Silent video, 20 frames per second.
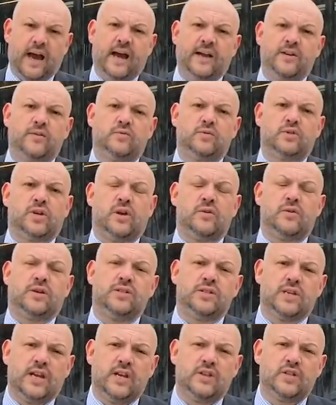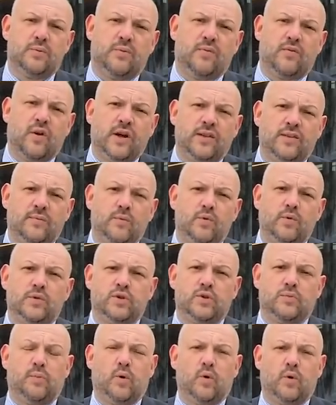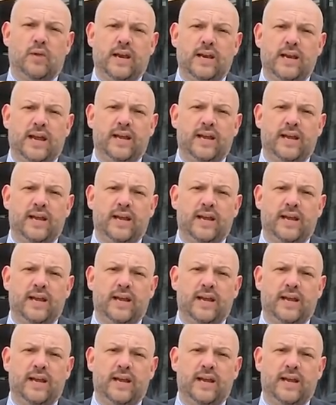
and also continue to provide them all the support they